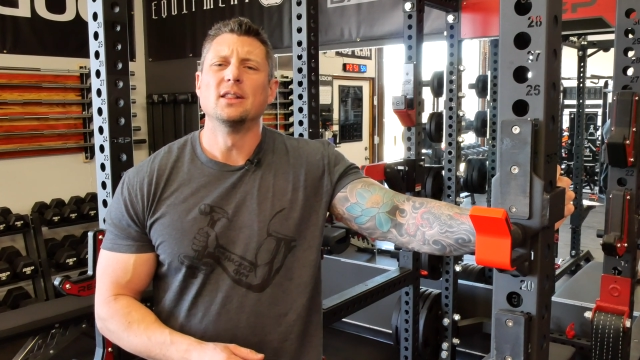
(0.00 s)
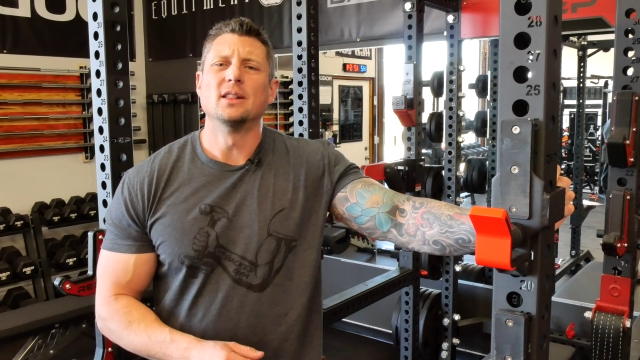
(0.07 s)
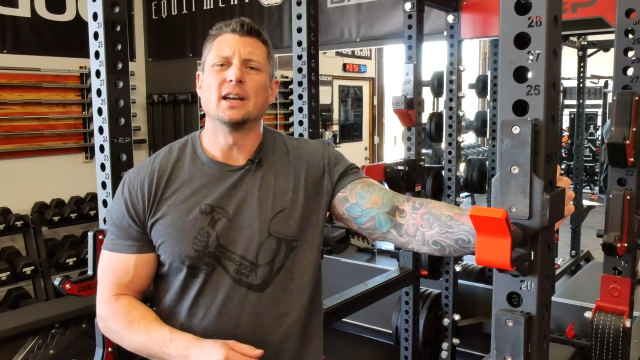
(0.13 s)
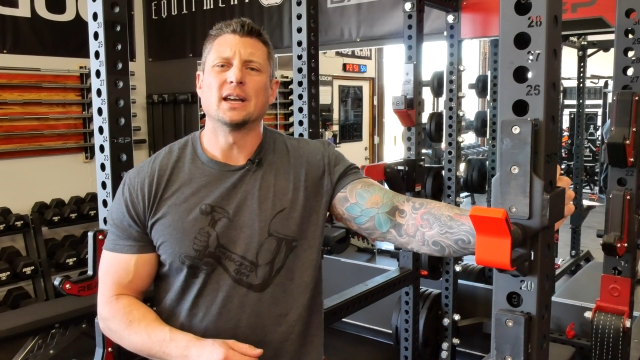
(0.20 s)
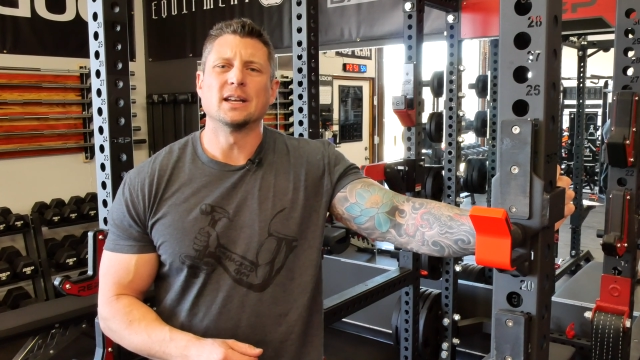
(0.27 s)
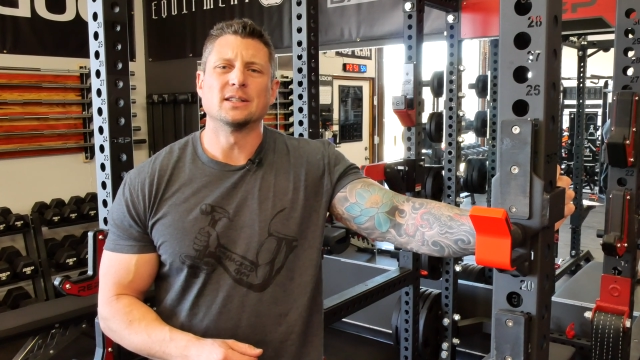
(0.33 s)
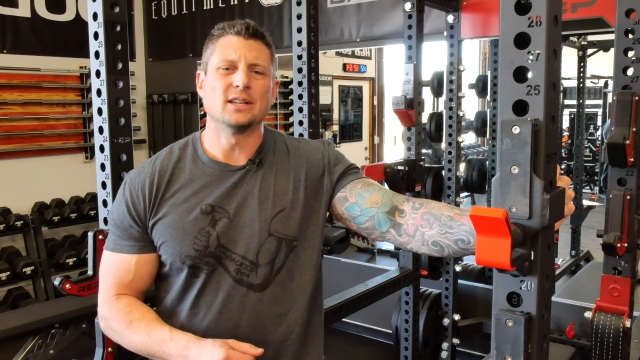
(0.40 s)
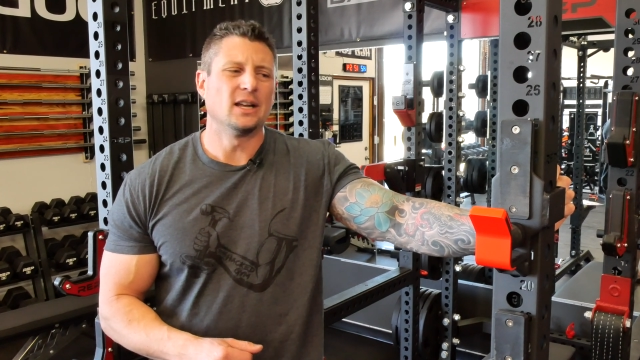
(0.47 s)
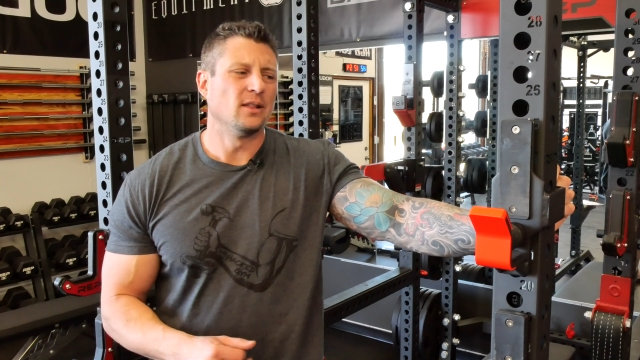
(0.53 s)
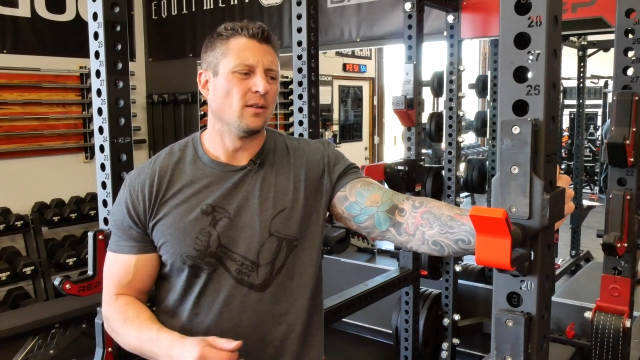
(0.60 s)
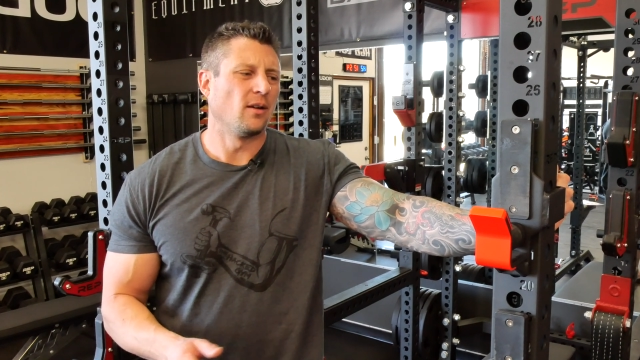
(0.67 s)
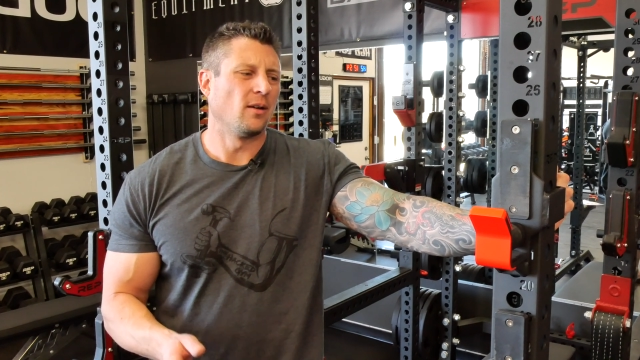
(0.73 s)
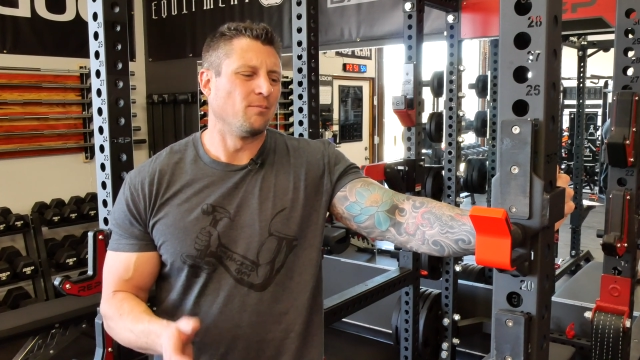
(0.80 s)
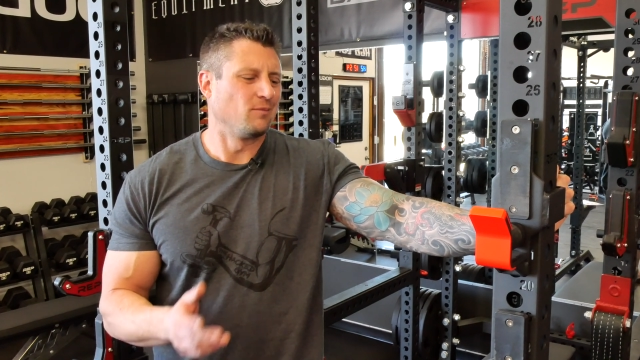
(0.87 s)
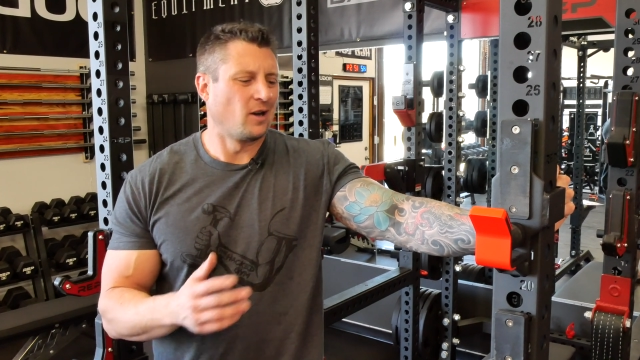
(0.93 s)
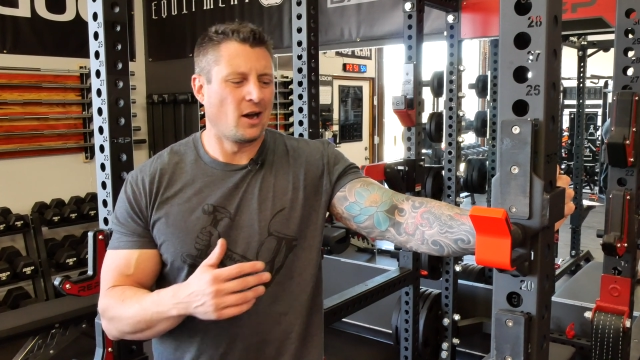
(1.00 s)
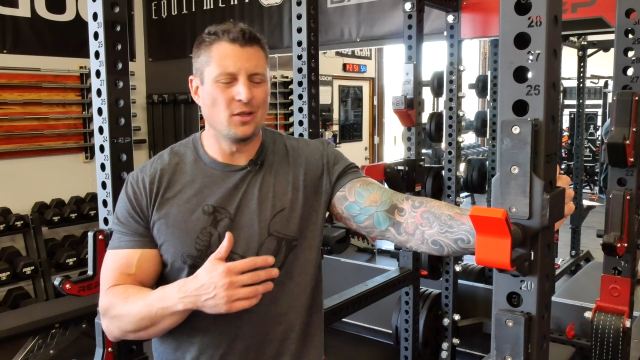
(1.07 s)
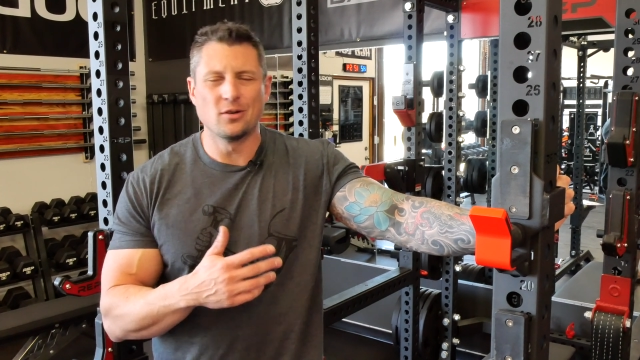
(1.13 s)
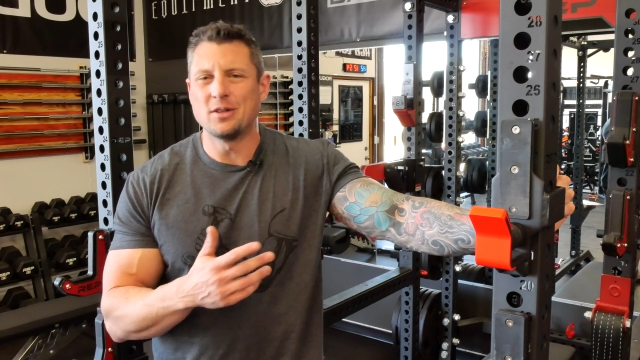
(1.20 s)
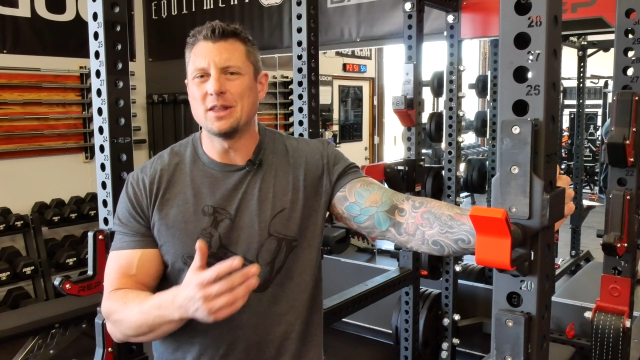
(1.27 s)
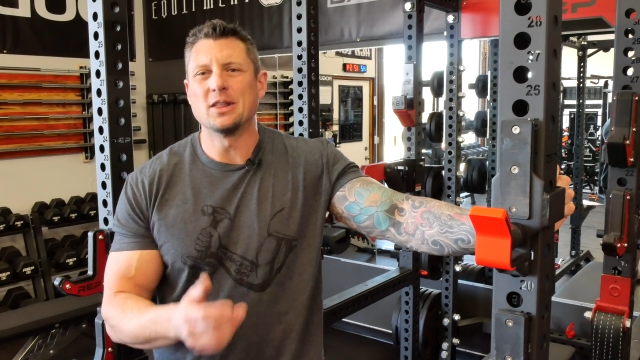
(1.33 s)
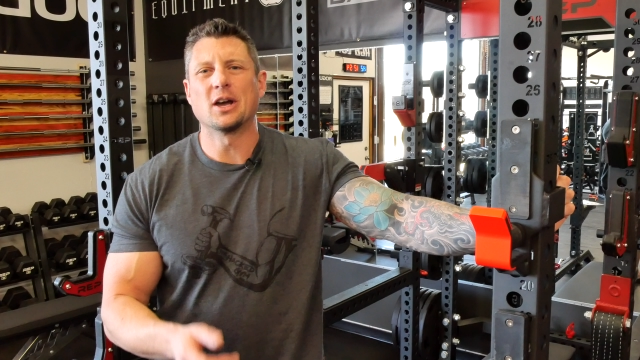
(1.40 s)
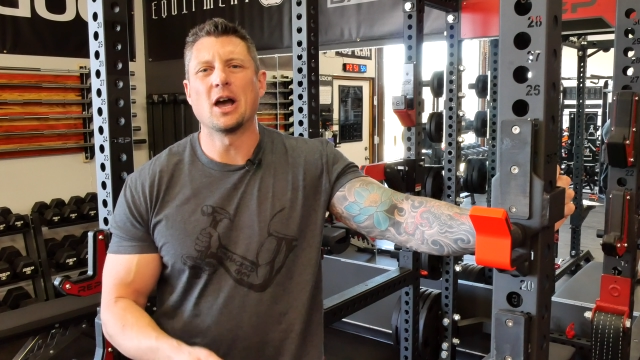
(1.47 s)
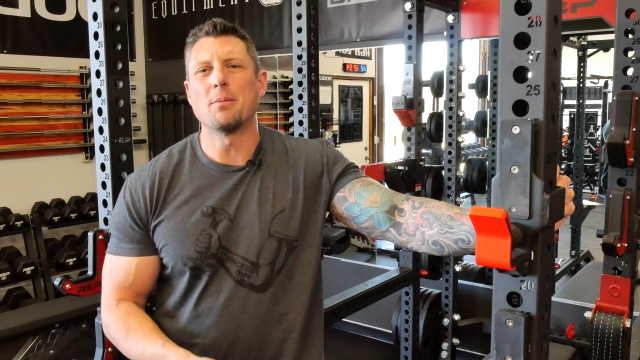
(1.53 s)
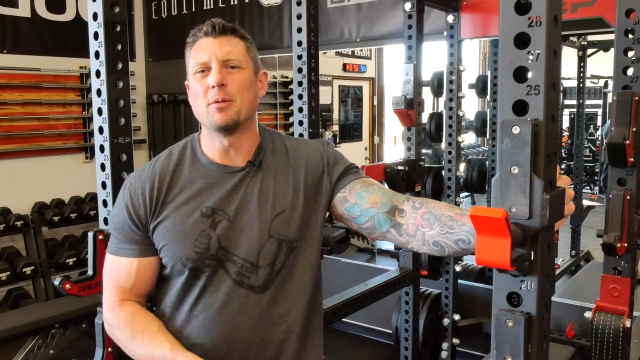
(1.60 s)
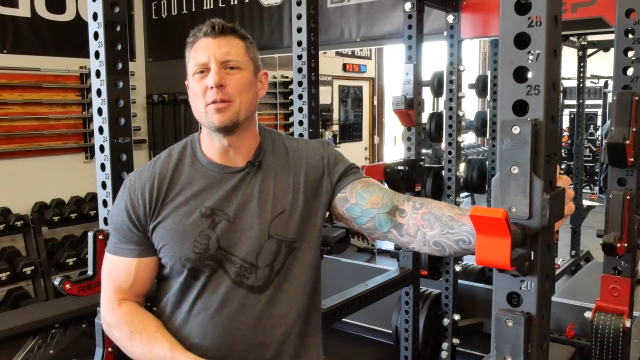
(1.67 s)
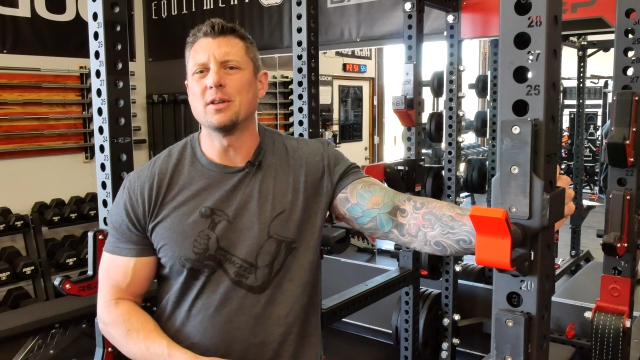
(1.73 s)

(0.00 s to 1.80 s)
Like I said, other than the couple